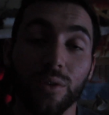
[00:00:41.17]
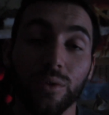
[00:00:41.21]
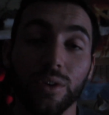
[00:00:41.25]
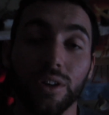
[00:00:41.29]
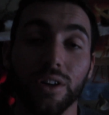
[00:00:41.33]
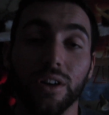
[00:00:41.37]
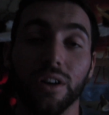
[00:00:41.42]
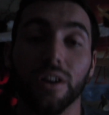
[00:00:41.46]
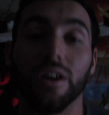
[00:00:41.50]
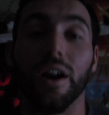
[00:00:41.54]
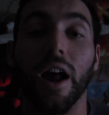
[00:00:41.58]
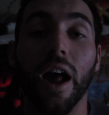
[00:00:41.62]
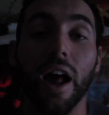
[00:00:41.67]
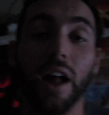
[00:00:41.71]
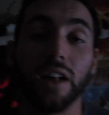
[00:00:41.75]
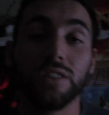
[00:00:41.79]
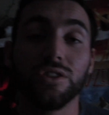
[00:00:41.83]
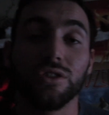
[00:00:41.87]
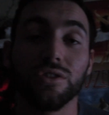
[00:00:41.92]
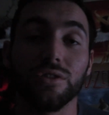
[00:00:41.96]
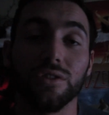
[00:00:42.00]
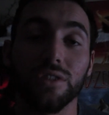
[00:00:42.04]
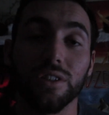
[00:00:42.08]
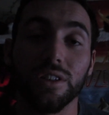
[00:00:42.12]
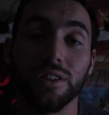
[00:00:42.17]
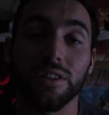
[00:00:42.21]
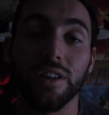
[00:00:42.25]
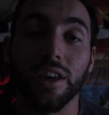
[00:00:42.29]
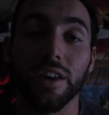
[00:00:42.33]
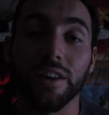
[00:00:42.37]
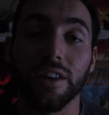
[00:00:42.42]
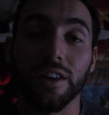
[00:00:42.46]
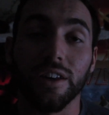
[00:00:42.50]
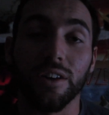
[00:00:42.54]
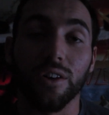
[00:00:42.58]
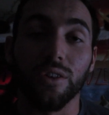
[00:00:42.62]
we are actually
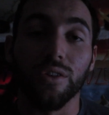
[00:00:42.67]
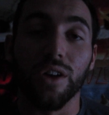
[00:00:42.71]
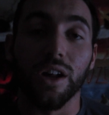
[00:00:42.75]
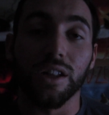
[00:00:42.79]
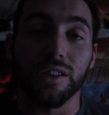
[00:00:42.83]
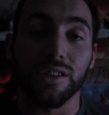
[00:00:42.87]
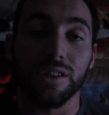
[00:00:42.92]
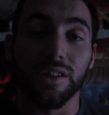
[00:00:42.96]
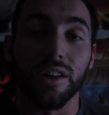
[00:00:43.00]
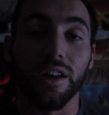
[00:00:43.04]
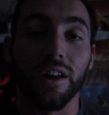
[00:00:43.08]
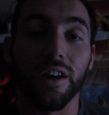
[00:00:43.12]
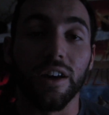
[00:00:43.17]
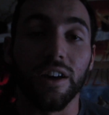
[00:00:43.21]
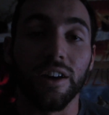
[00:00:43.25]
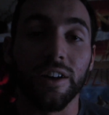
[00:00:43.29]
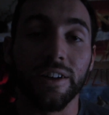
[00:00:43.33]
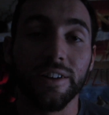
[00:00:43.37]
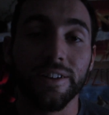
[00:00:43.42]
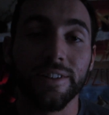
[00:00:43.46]
taking a rest day.